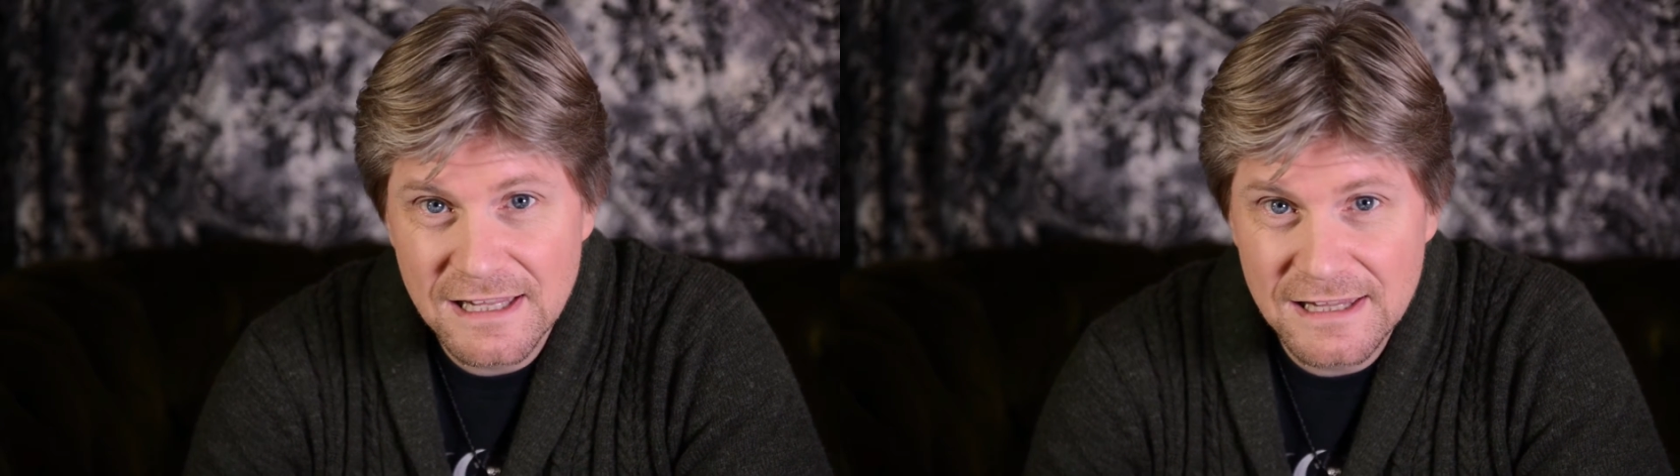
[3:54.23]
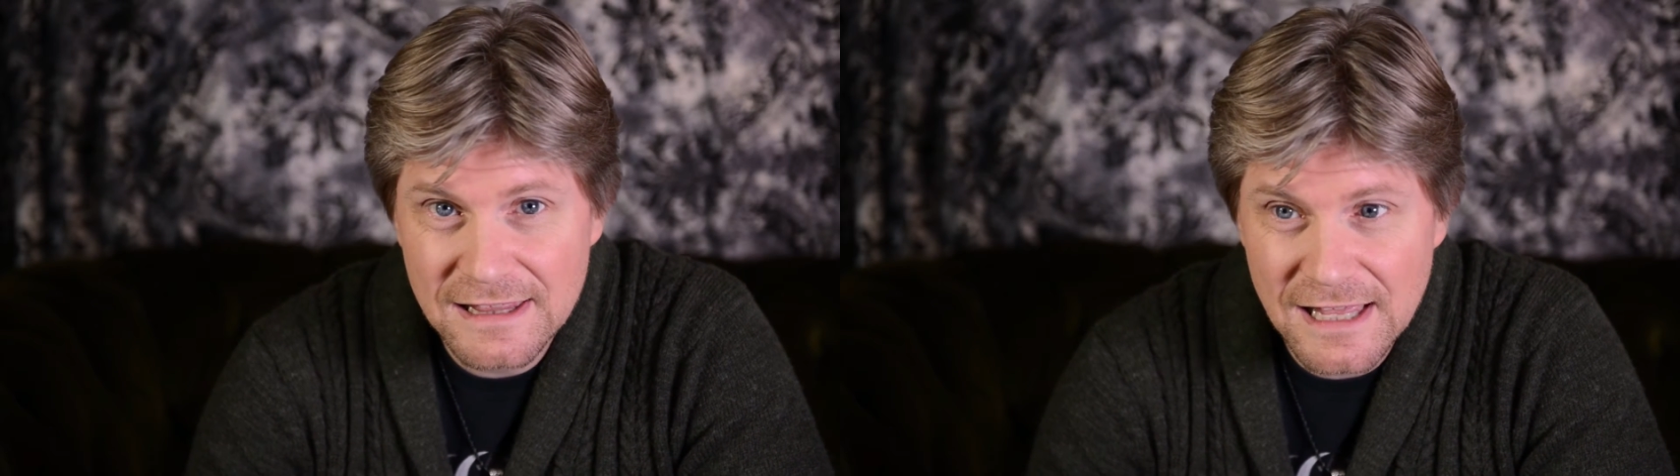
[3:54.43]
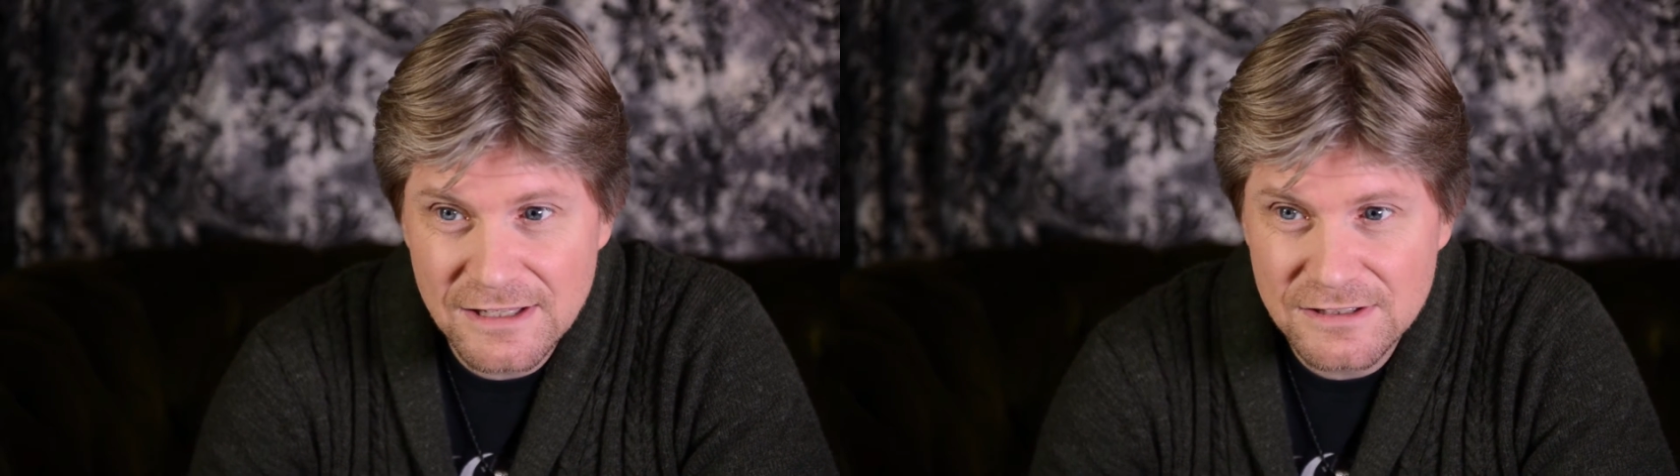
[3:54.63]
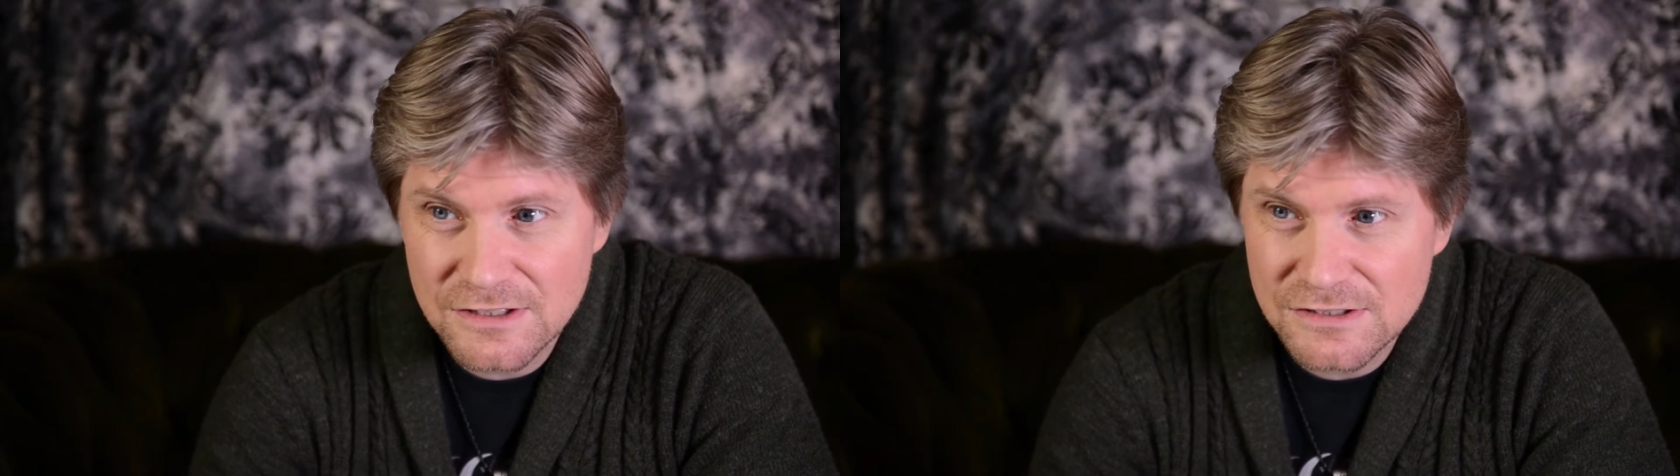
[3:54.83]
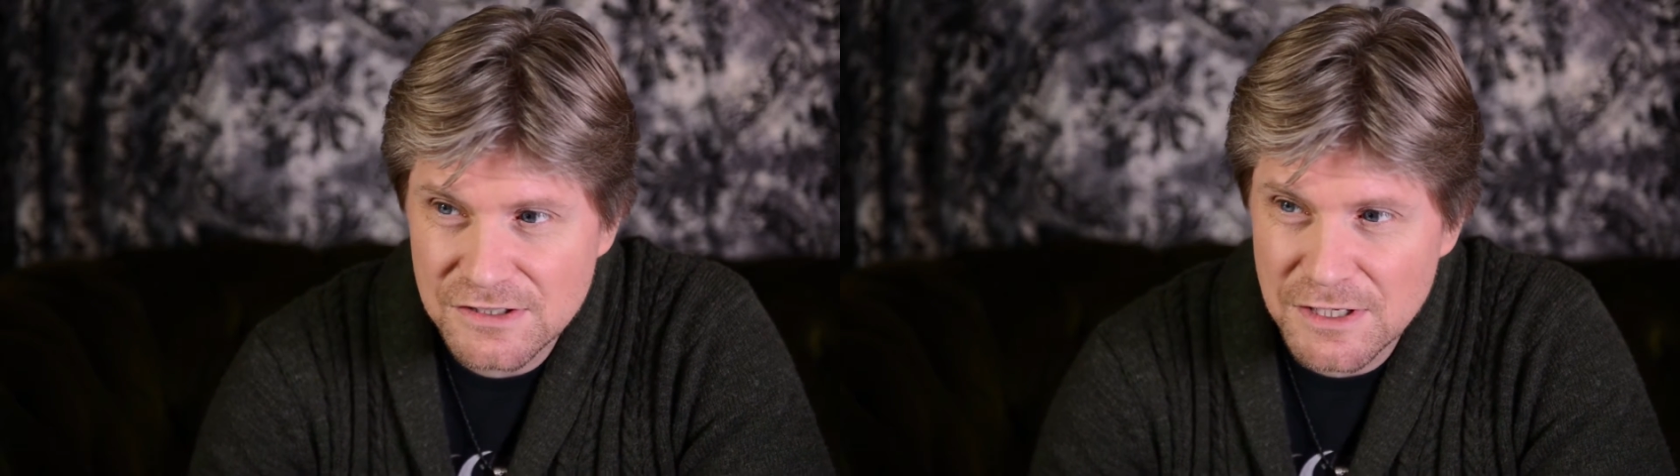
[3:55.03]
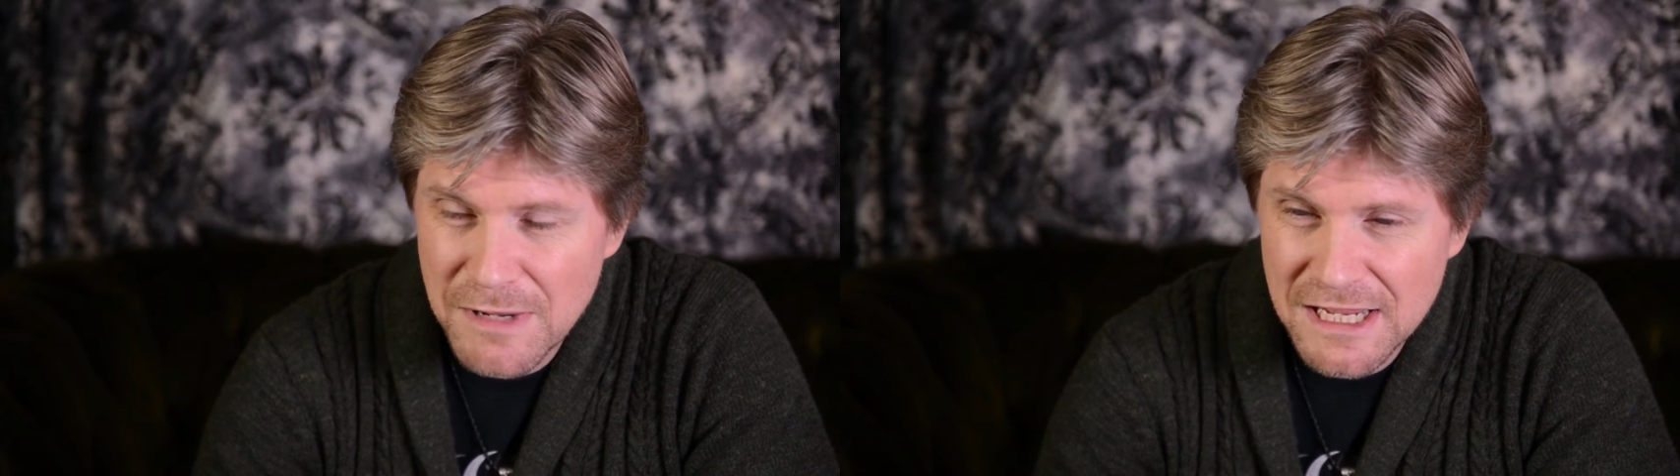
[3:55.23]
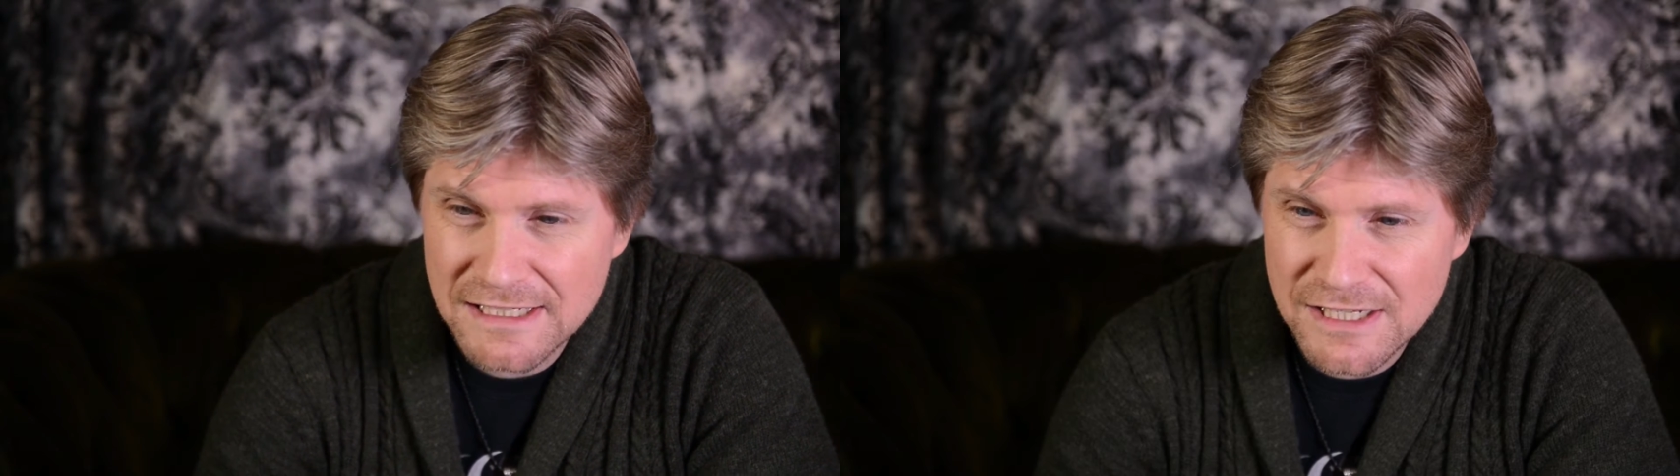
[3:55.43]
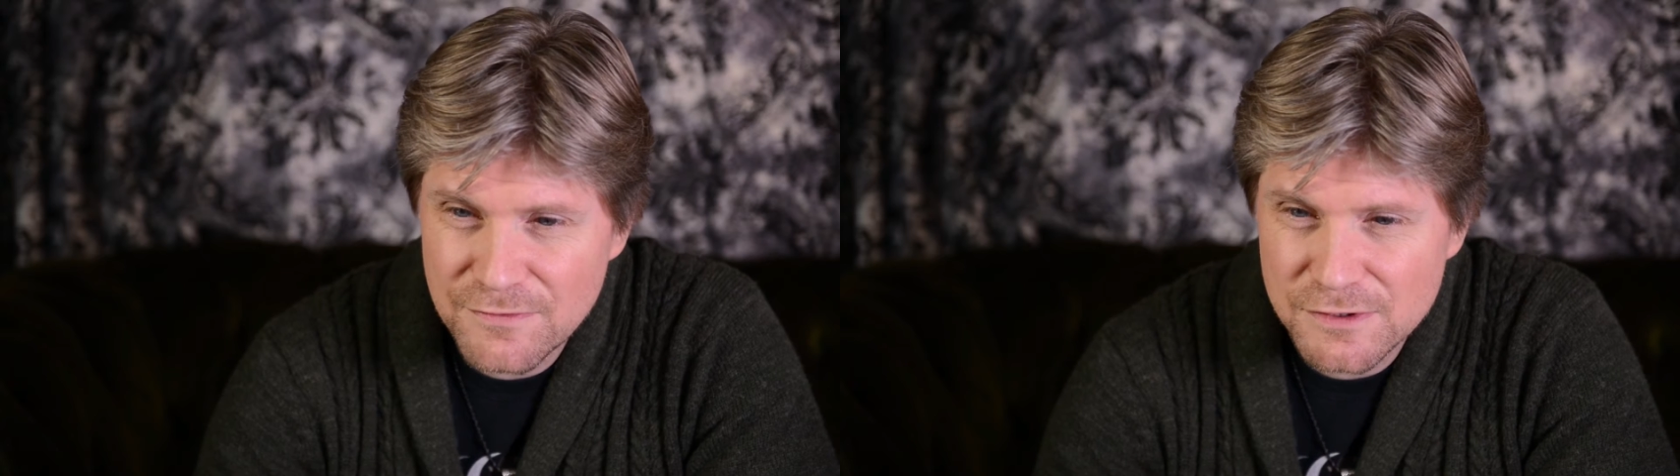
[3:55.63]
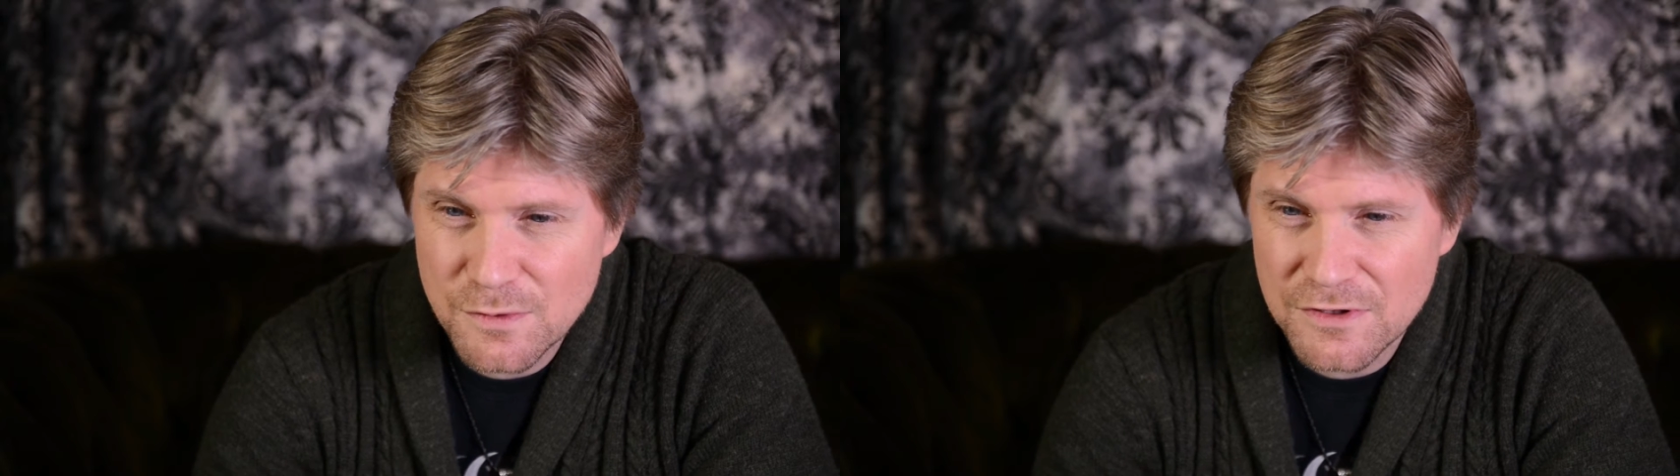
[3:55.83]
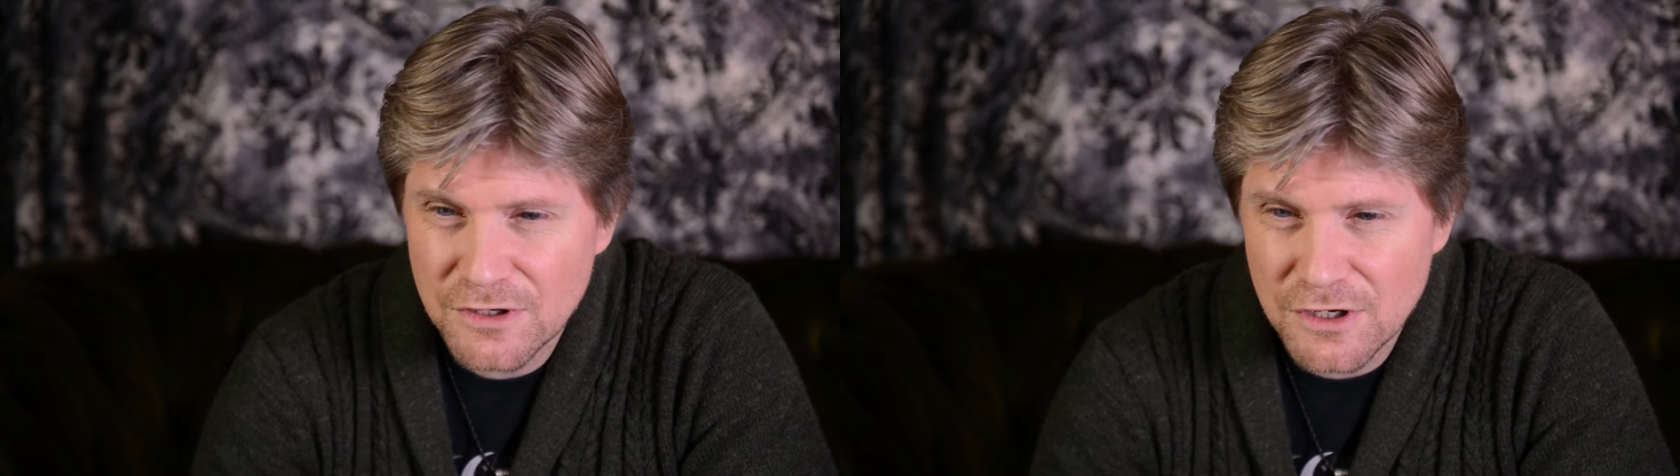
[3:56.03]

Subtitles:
Does it make a difference whether you